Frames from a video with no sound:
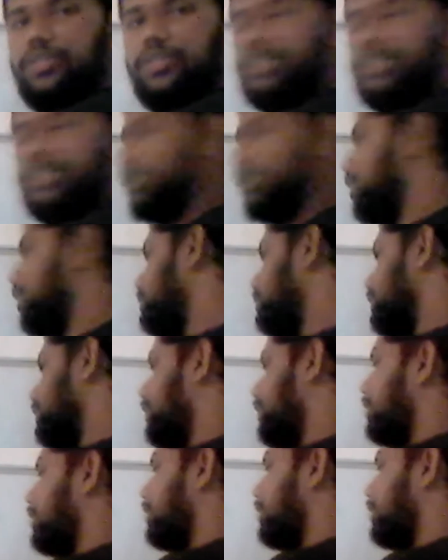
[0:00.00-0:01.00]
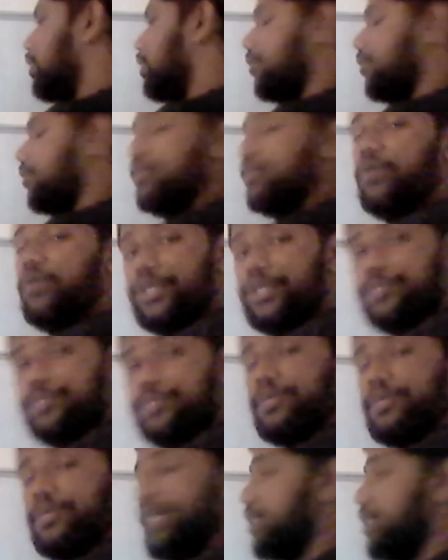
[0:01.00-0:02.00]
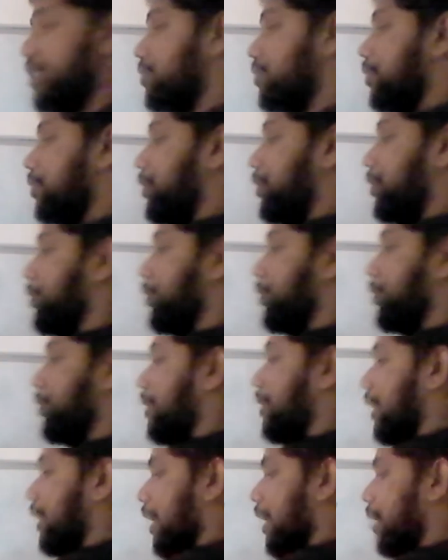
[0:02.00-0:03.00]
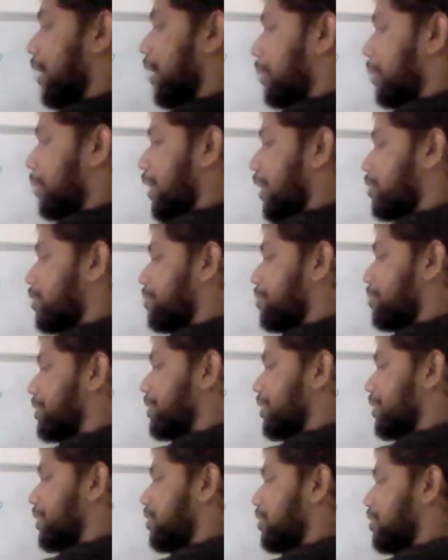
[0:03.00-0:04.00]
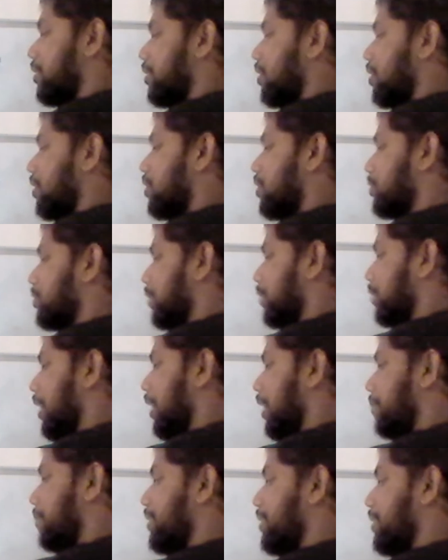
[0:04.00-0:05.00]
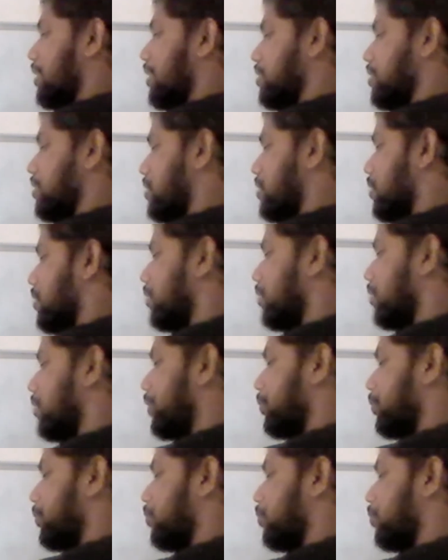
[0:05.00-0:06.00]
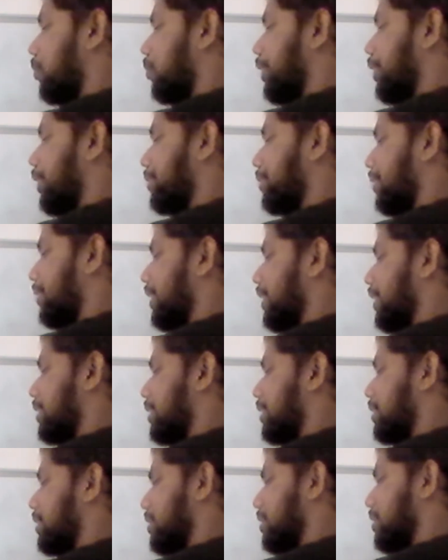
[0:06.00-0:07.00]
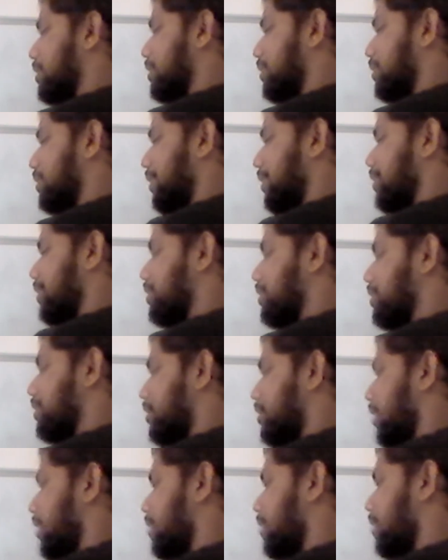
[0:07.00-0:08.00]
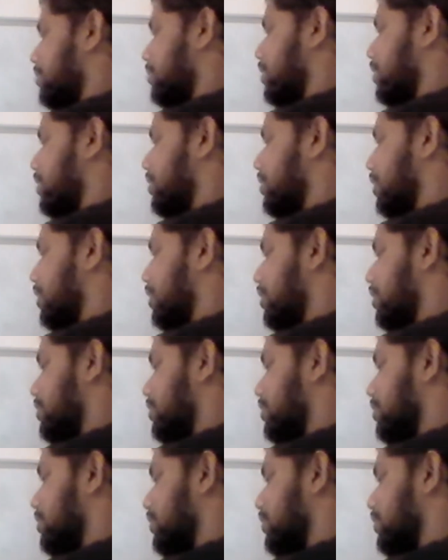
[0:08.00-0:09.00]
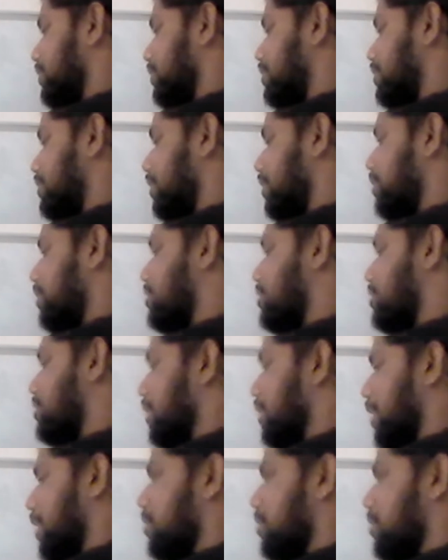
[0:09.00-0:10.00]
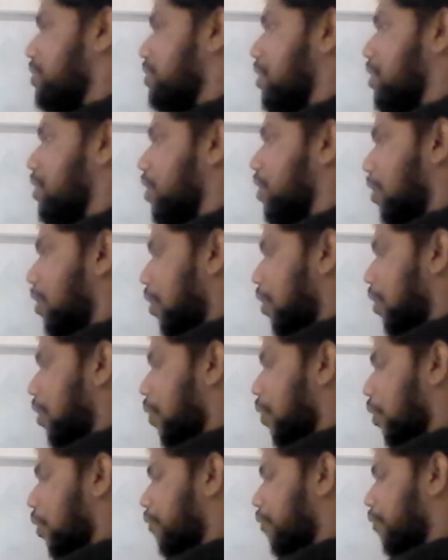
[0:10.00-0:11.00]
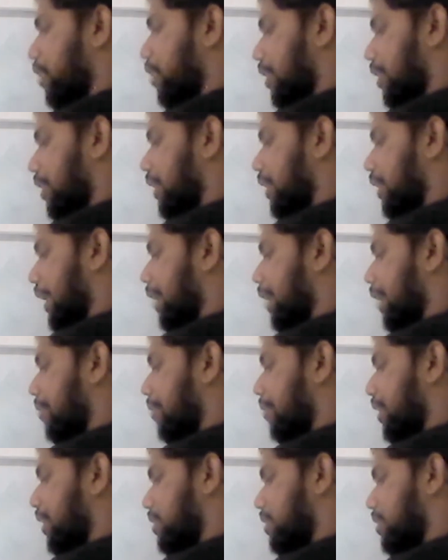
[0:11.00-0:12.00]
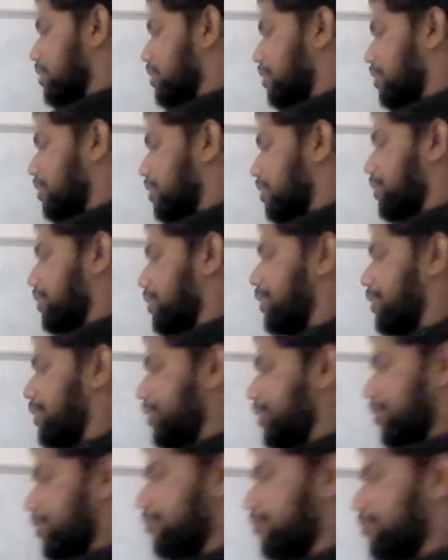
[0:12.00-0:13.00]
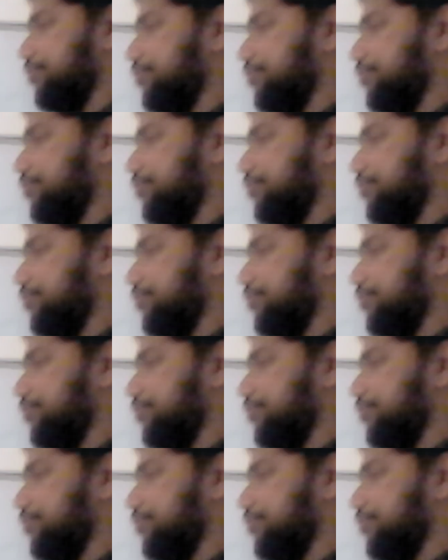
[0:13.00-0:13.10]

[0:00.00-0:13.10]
Since it gives out OH minus, so this should be a Kb expression. So Kb is equal to OH minus concentration times HA concentration in this case over A minus concentration.